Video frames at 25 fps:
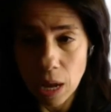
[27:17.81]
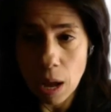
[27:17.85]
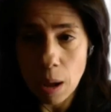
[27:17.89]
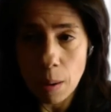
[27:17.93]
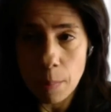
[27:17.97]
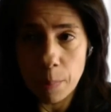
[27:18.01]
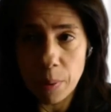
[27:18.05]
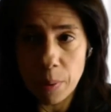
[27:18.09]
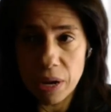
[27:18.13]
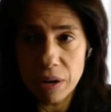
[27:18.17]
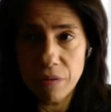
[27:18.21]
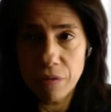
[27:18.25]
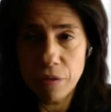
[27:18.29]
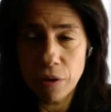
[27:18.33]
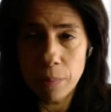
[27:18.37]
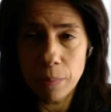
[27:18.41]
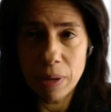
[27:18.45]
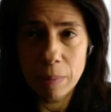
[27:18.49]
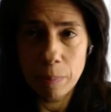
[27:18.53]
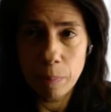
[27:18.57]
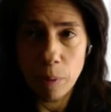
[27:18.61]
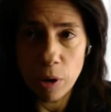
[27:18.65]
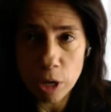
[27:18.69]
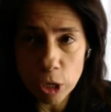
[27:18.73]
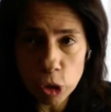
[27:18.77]
but from a
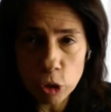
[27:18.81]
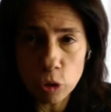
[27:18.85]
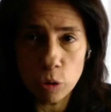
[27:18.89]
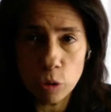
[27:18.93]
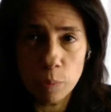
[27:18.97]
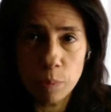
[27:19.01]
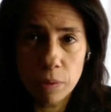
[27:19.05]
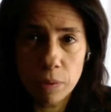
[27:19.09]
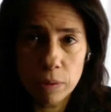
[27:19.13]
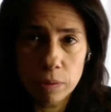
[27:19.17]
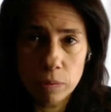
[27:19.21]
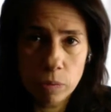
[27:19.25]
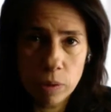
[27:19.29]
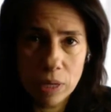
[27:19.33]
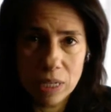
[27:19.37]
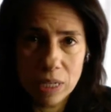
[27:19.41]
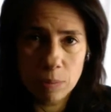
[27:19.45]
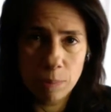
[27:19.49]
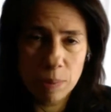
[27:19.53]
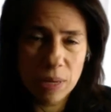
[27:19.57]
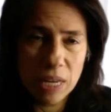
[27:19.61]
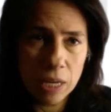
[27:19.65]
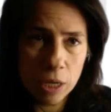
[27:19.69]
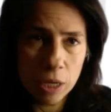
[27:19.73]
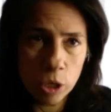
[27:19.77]
postural, it's
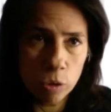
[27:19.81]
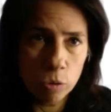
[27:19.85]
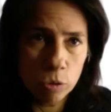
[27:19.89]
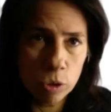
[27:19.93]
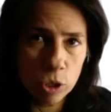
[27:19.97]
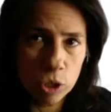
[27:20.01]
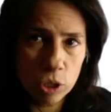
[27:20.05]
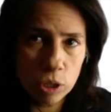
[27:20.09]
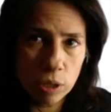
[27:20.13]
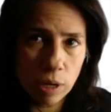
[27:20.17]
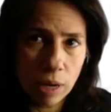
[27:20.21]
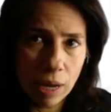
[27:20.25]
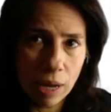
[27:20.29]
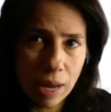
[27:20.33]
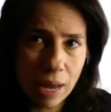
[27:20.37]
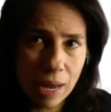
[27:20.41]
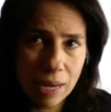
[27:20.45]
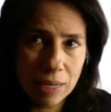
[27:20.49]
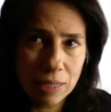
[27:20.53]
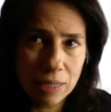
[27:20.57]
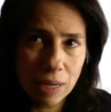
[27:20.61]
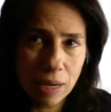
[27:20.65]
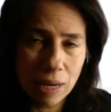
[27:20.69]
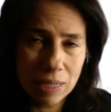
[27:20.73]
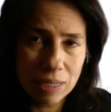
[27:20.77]
being used as
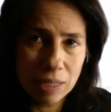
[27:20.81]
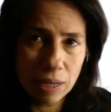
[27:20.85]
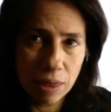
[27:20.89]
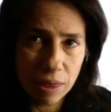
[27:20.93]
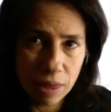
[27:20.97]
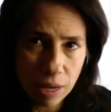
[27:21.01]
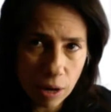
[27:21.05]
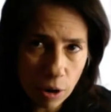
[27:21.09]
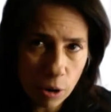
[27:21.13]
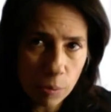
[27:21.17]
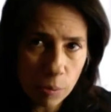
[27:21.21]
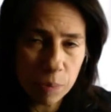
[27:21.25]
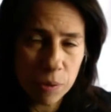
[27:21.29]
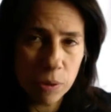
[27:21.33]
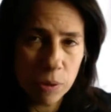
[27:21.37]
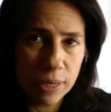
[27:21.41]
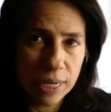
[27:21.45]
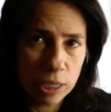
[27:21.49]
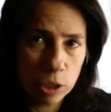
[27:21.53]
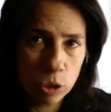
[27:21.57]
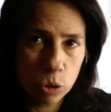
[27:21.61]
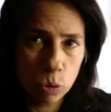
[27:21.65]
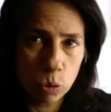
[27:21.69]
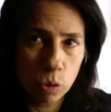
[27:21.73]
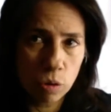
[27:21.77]
a therapeutic
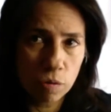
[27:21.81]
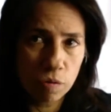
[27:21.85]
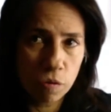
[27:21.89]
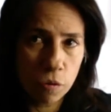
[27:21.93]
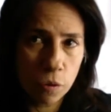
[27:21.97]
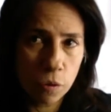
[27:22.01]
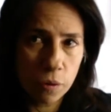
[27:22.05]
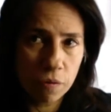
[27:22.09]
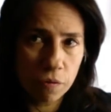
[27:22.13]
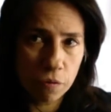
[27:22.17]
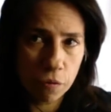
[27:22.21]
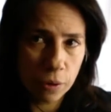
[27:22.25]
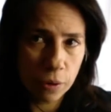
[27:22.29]
tool for